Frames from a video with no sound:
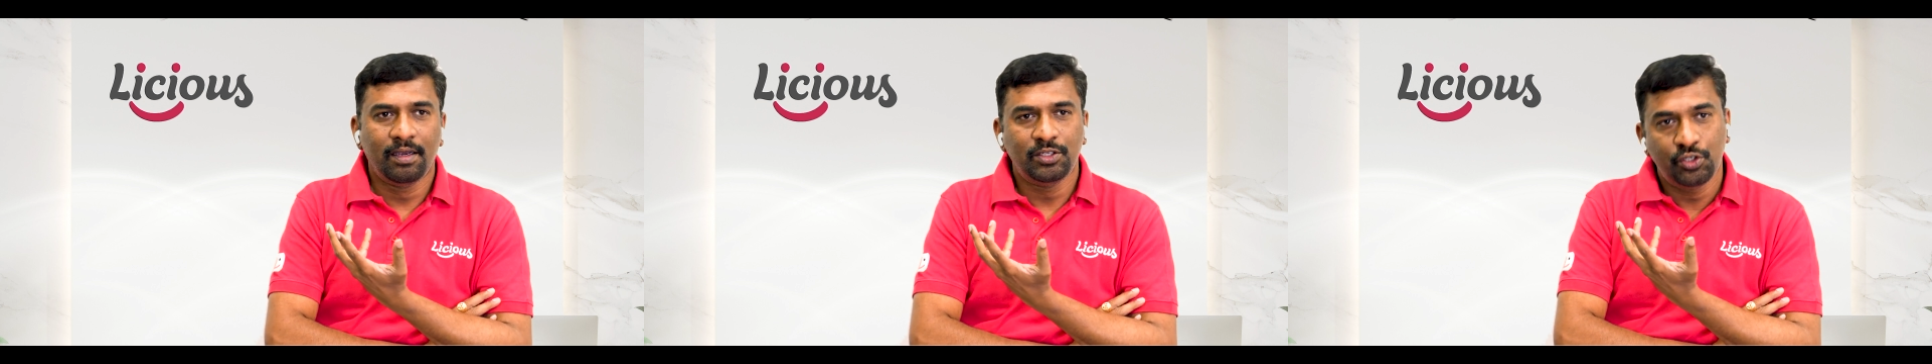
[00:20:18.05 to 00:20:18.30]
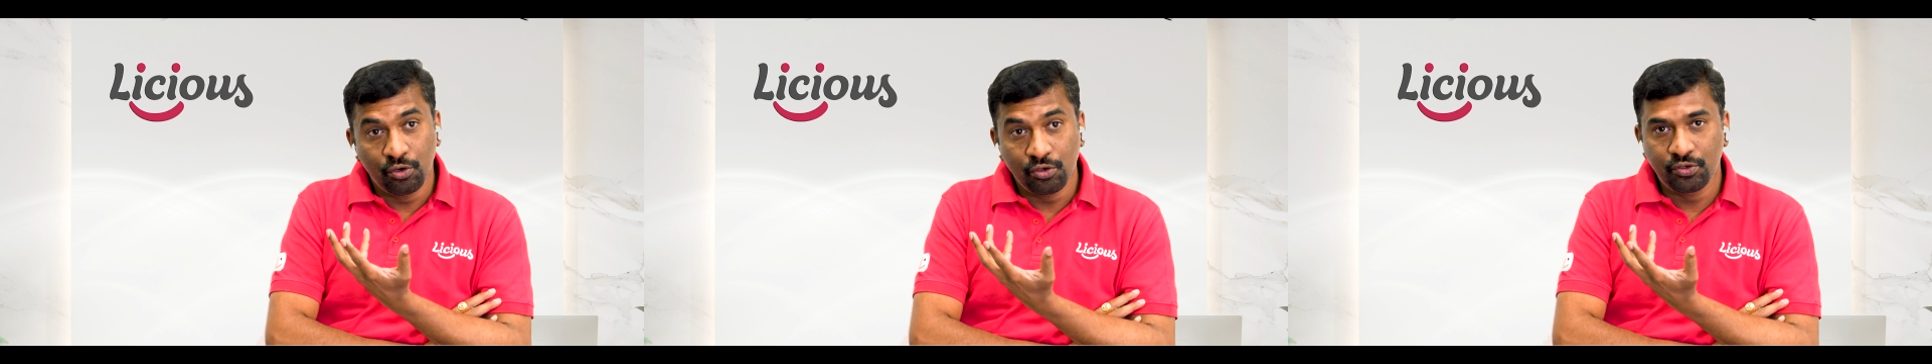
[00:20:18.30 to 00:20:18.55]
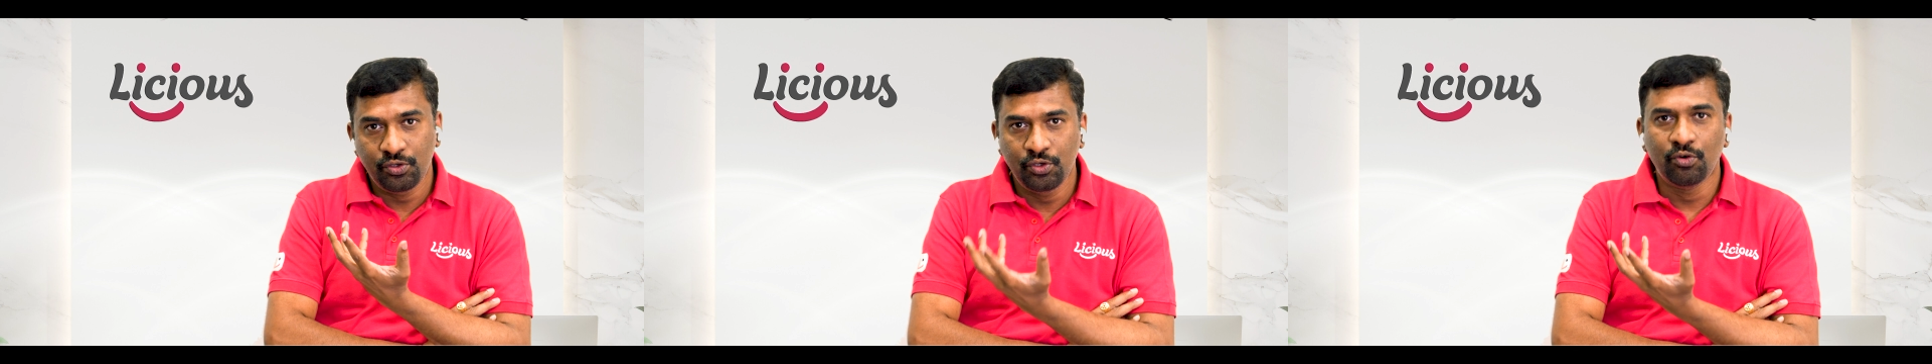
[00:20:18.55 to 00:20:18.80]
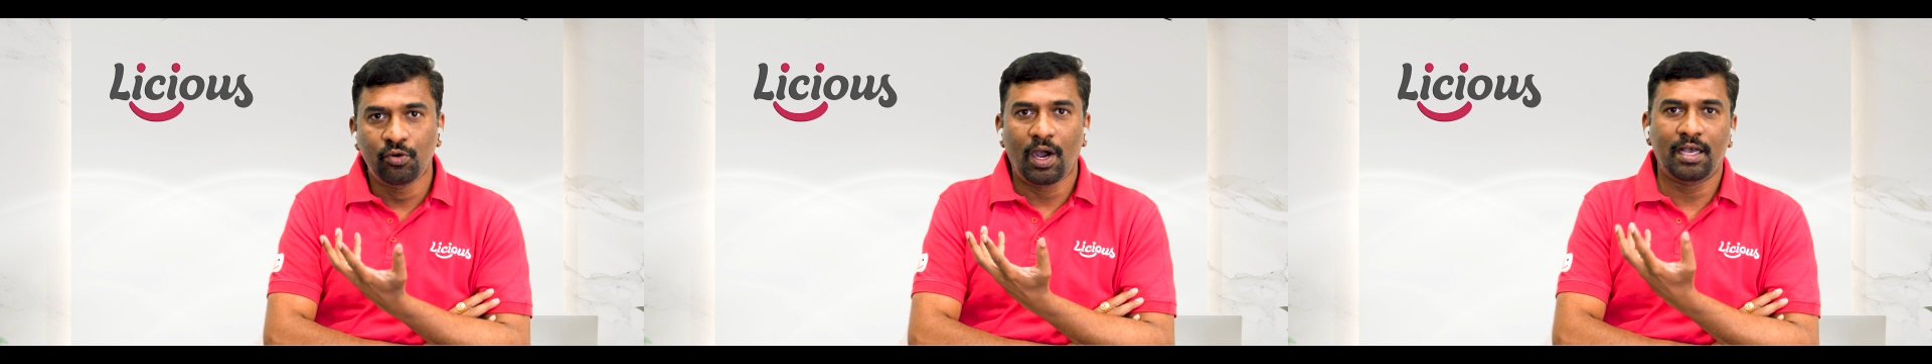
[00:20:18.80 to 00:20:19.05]
choose
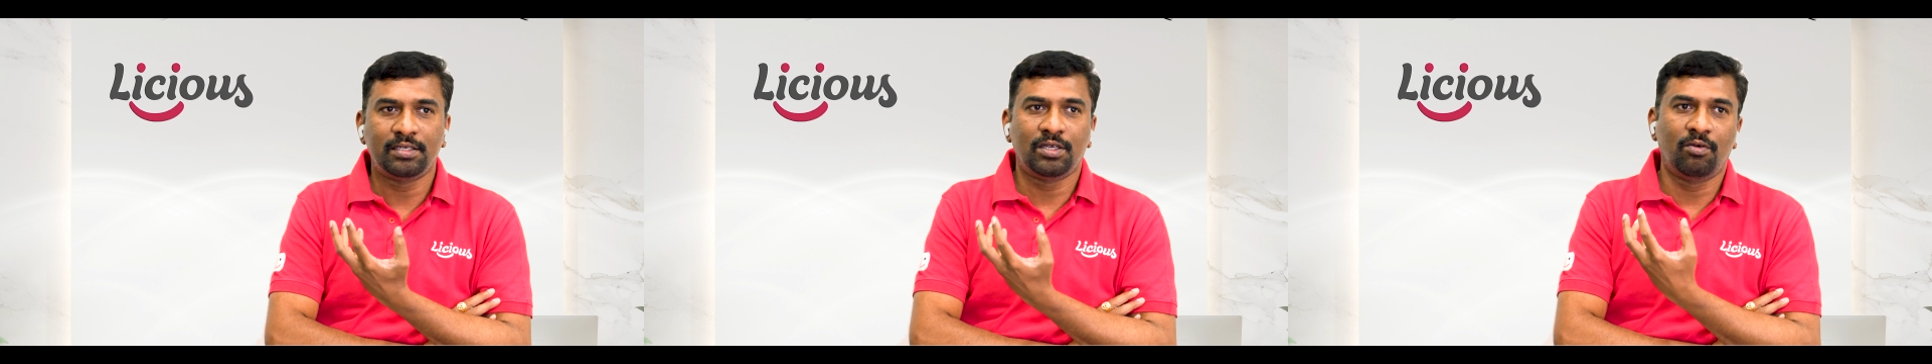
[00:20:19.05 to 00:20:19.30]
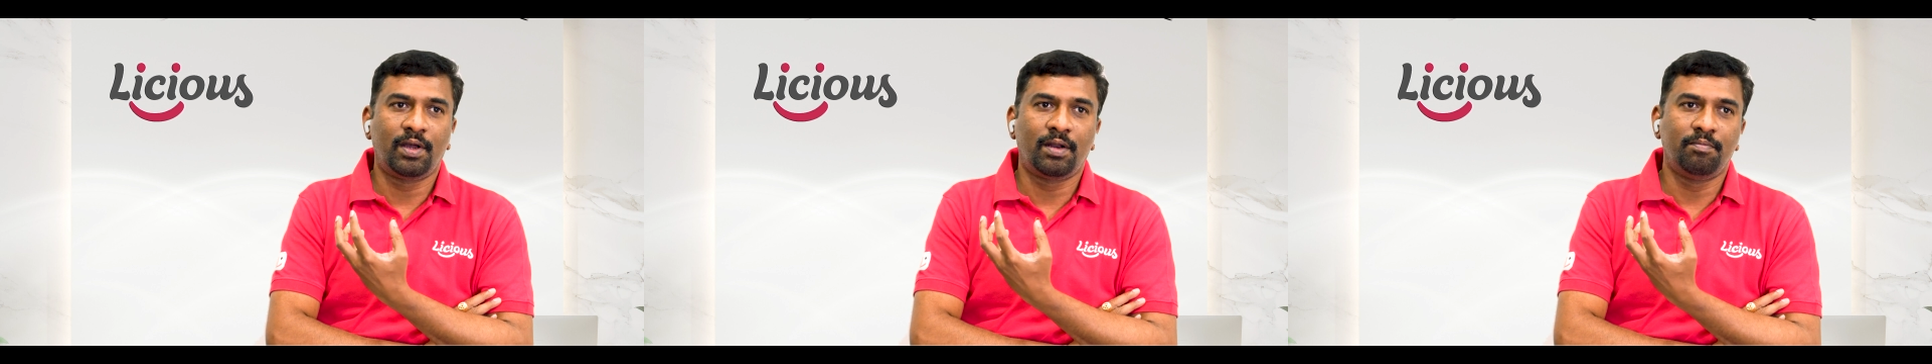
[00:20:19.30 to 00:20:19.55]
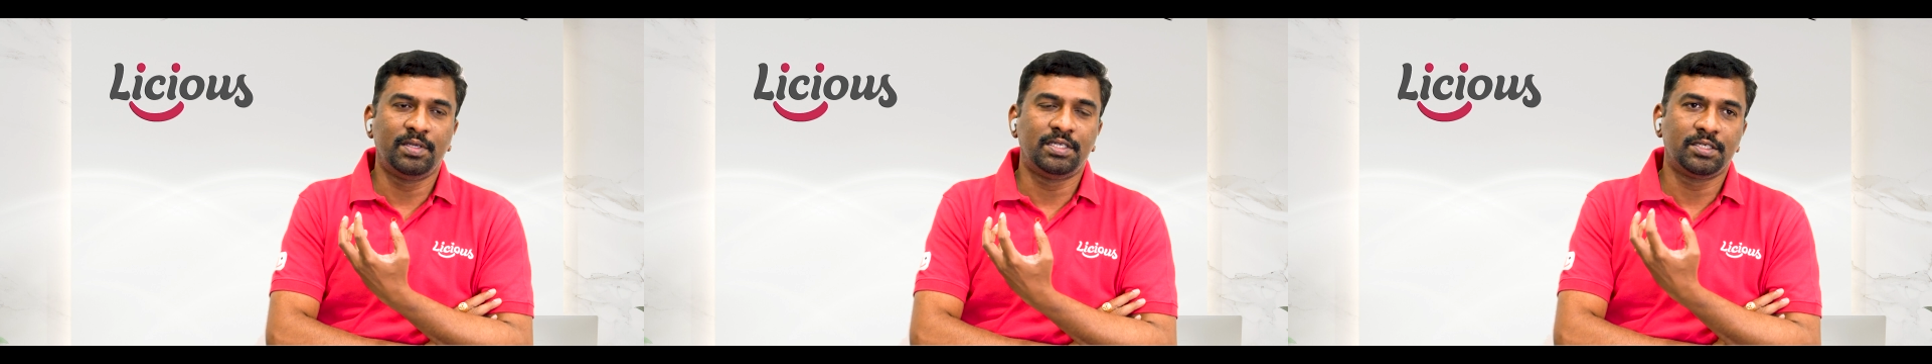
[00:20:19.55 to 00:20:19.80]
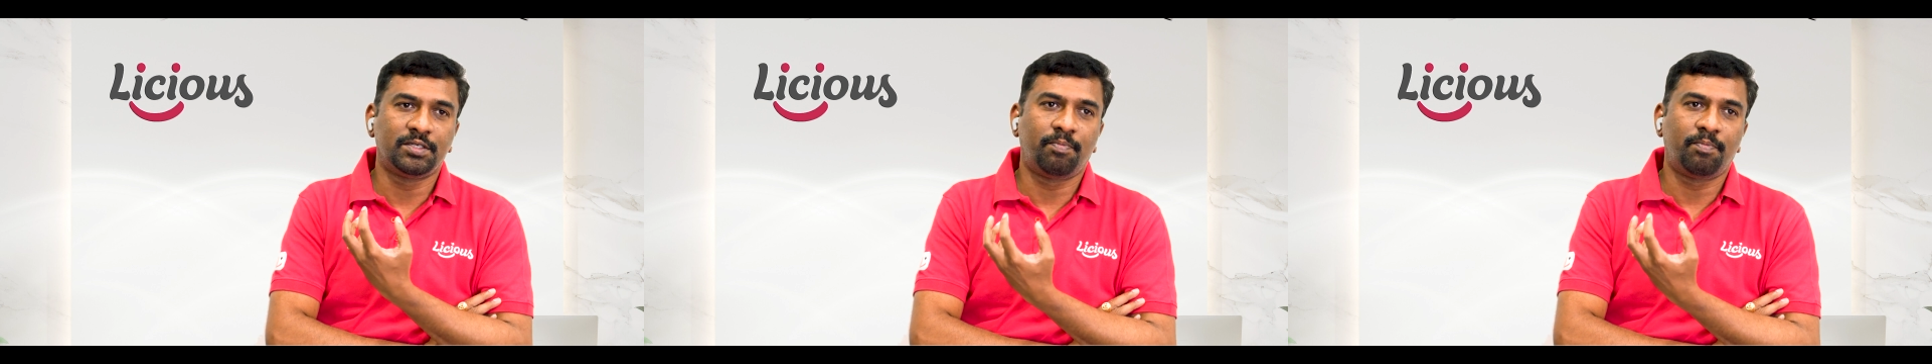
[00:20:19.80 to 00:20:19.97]
you as our business